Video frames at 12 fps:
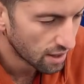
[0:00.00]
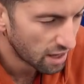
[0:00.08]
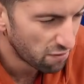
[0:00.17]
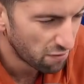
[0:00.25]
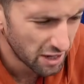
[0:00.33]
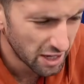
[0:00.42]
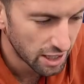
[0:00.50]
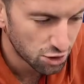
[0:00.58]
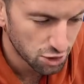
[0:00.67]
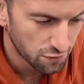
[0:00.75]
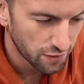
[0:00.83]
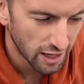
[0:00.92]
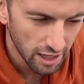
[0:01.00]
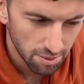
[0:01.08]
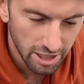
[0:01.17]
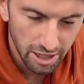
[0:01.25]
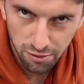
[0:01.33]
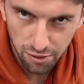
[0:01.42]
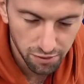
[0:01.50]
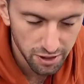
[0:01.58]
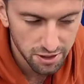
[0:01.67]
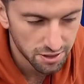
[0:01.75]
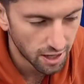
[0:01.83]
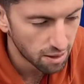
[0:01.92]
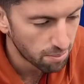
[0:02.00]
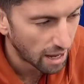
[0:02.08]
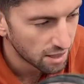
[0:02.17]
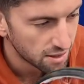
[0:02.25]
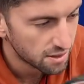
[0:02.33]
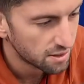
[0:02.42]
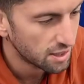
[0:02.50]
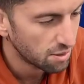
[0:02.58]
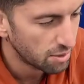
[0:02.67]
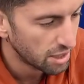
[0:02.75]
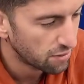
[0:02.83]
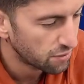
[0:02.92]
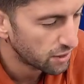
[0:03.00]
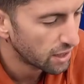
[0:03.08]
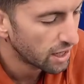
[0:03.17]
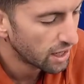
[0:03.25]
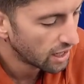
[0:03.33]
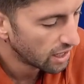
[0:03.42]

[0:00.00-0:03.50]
It does feel a little bit different. It feels like the balance is a little bit different.